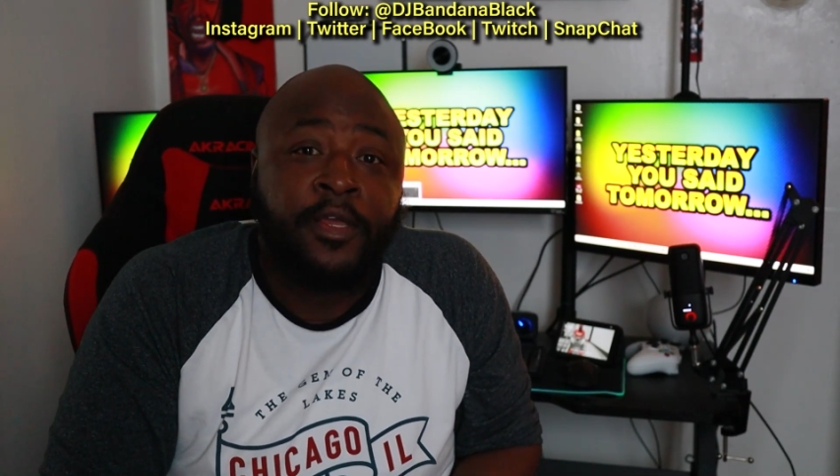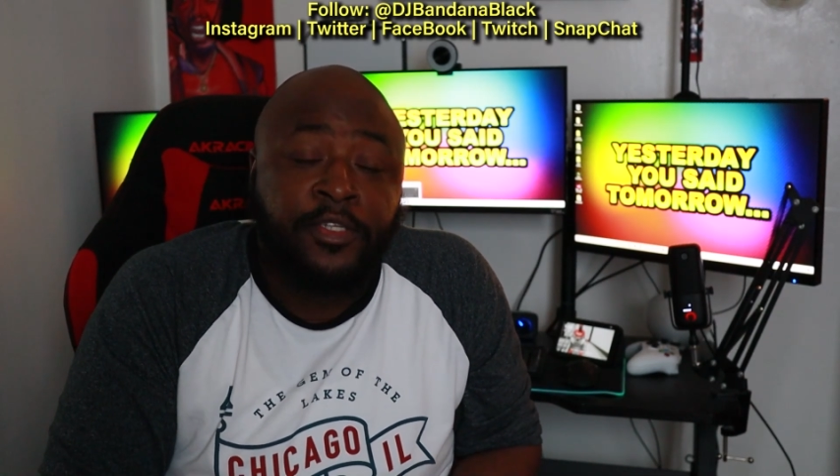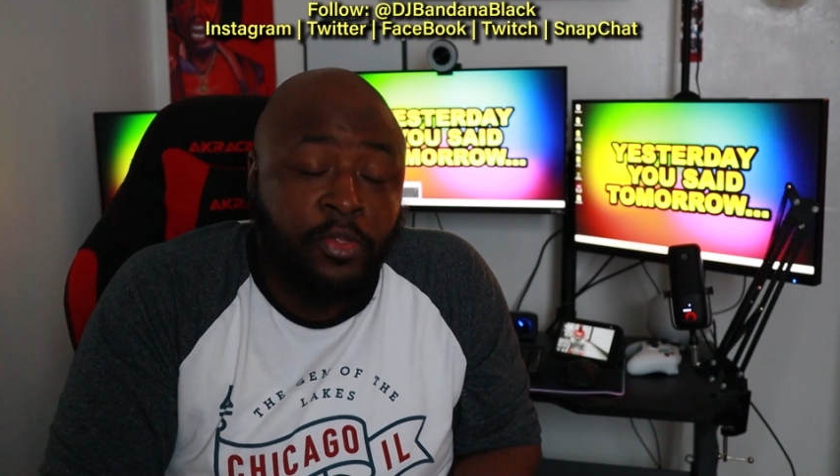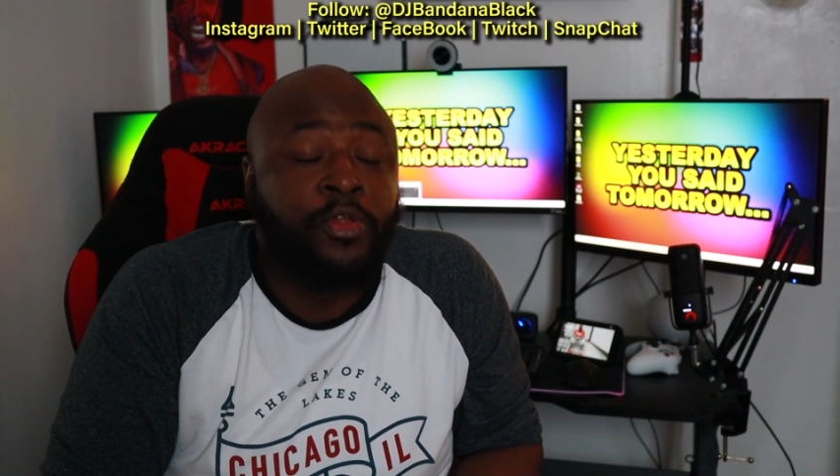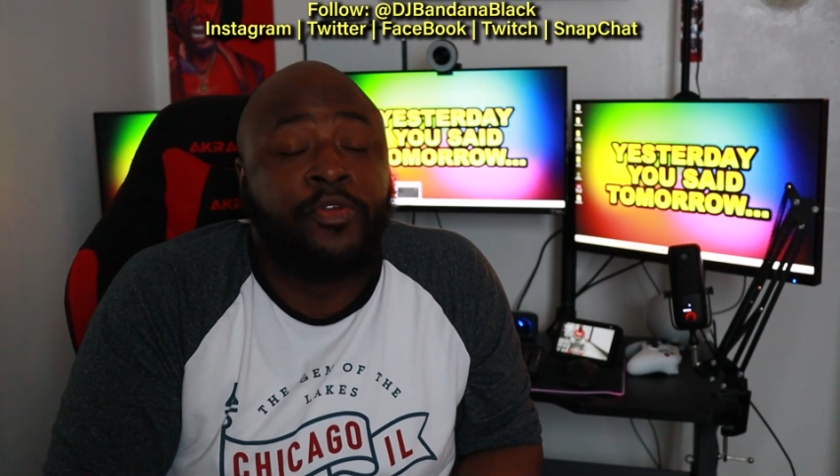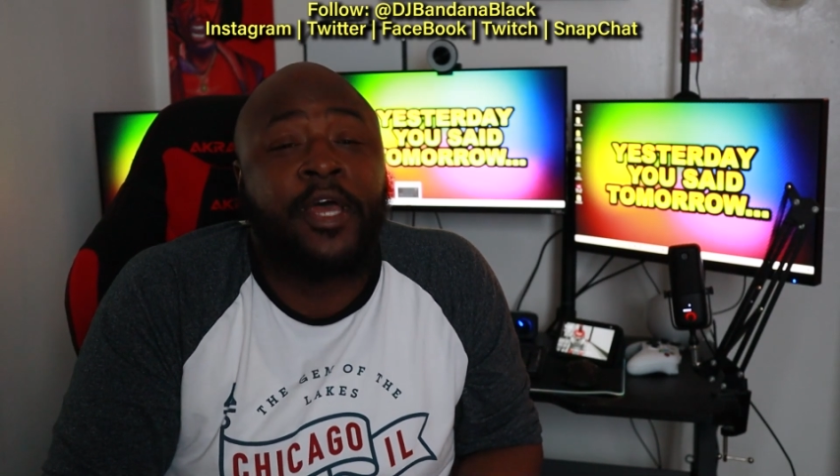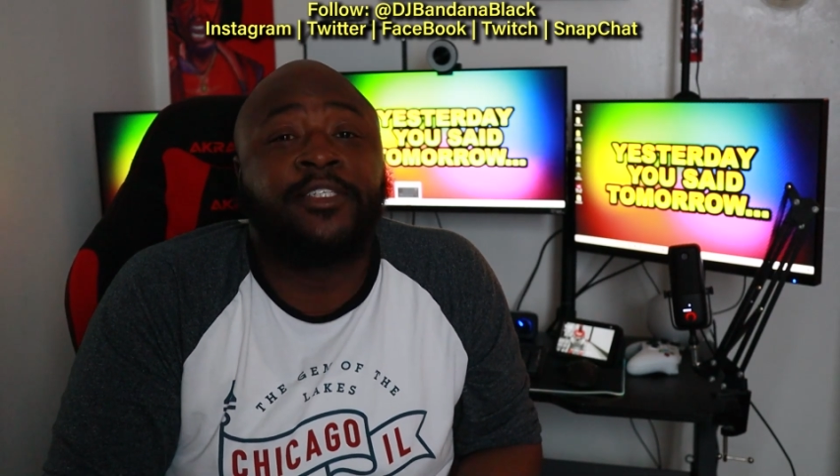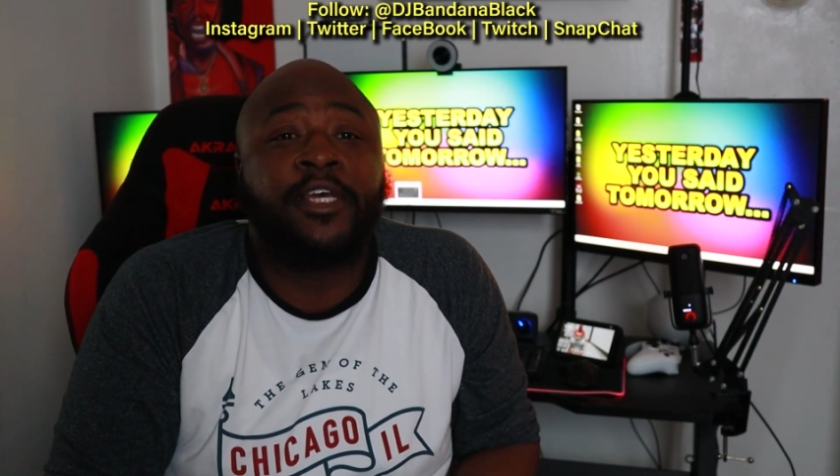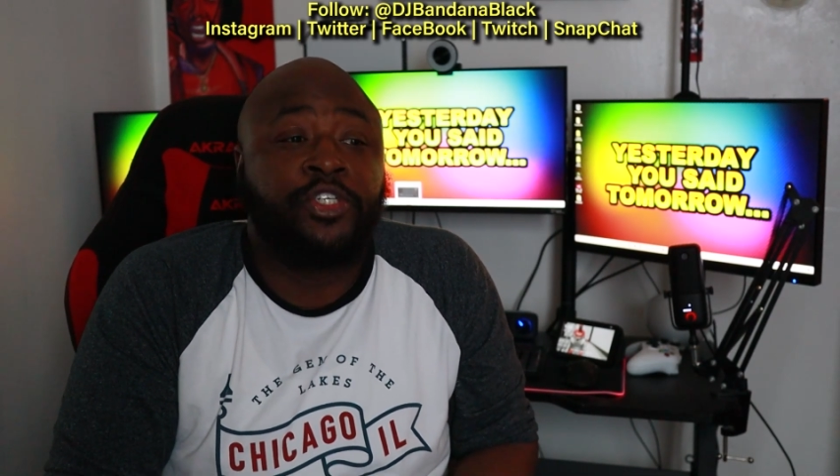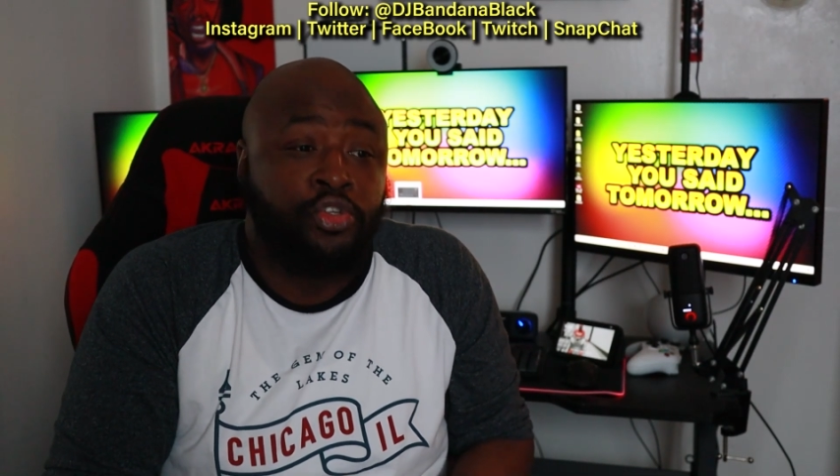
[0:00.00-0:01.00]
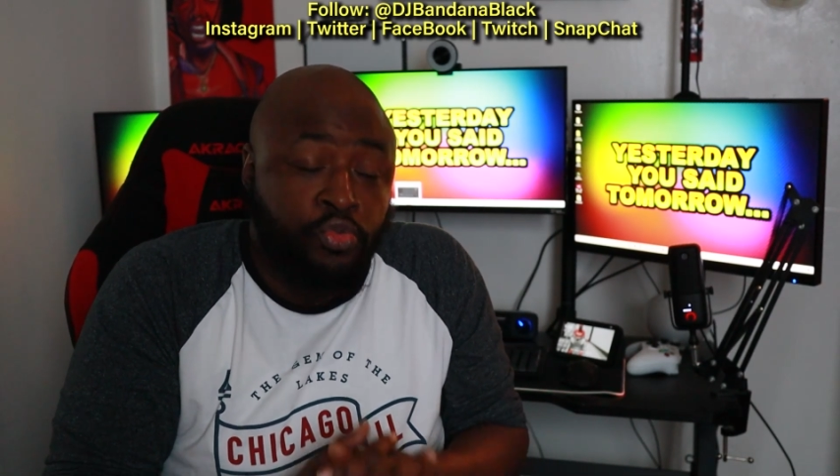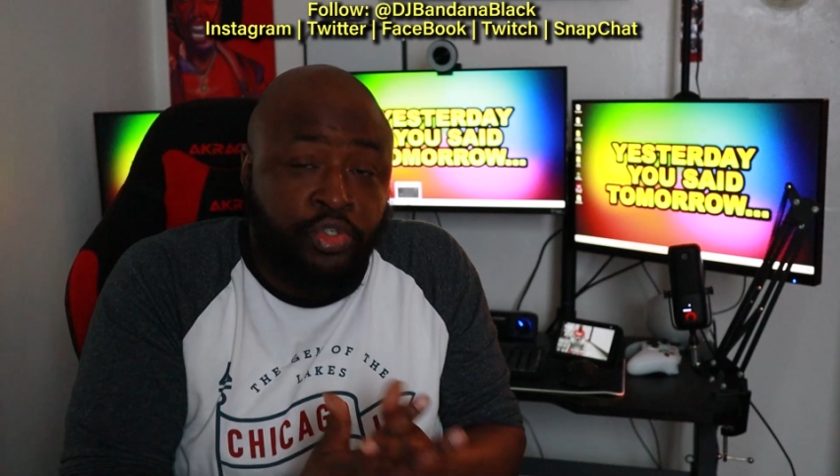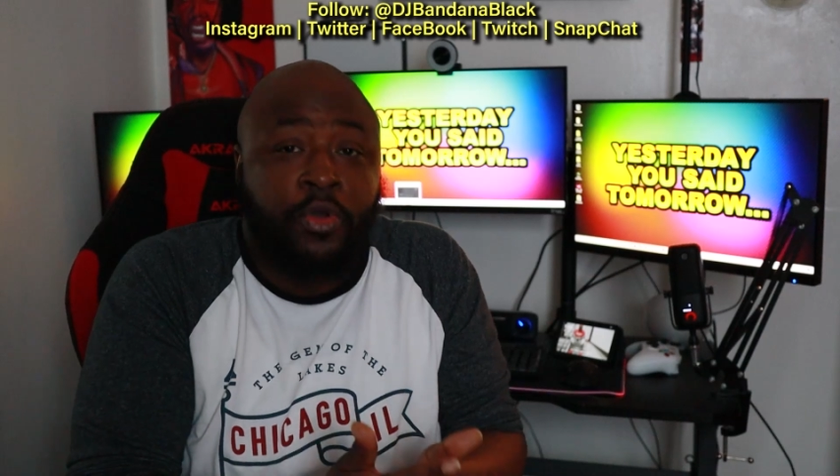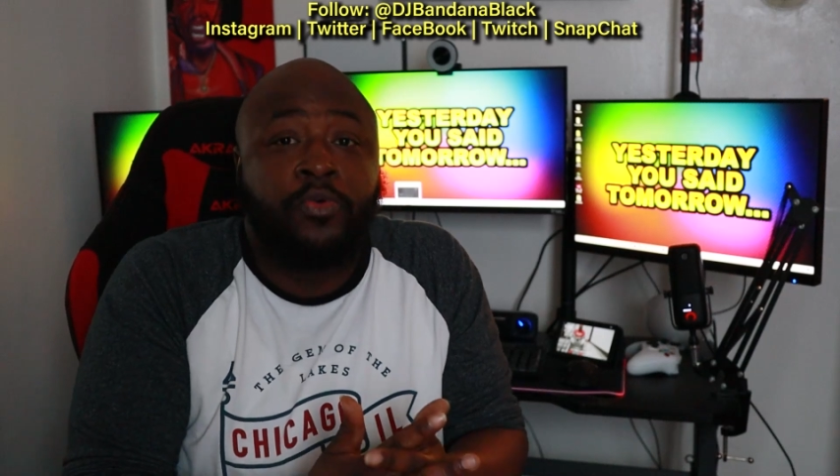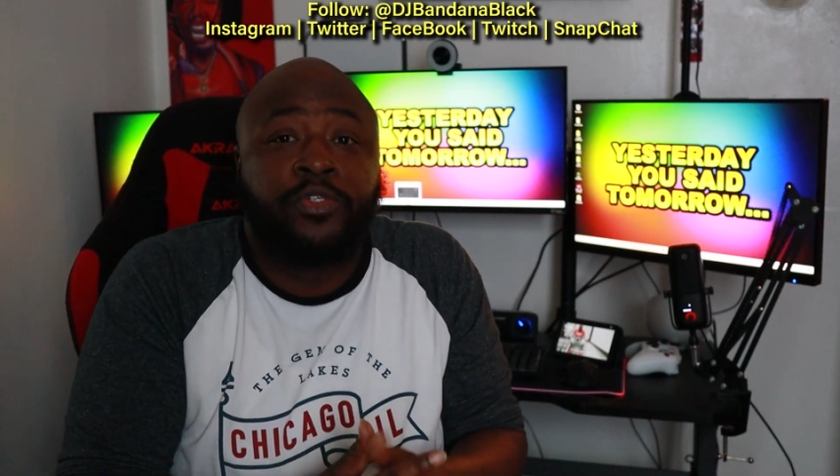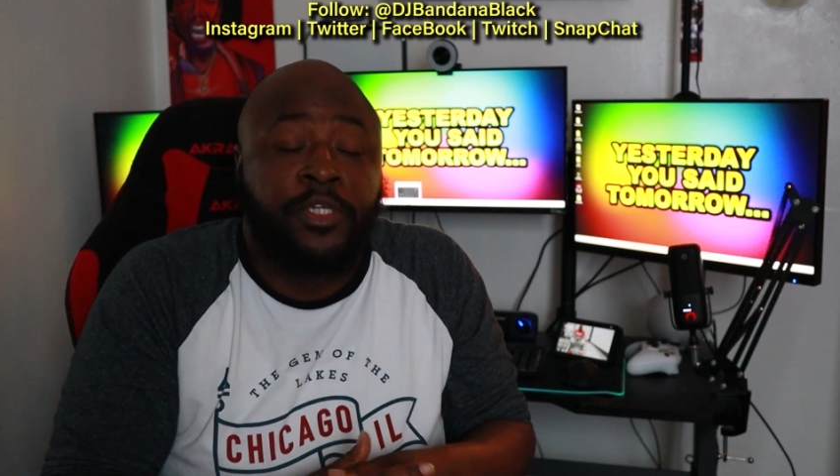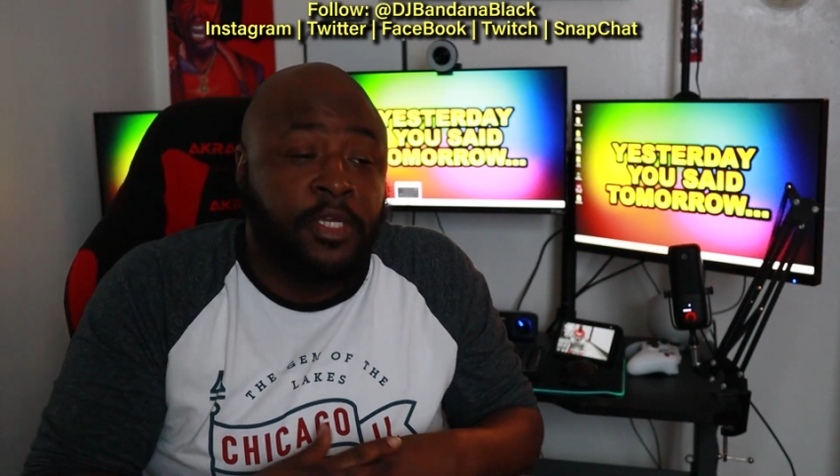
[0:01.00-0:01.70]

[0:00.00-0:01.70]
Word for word: So Little Nas X, you chose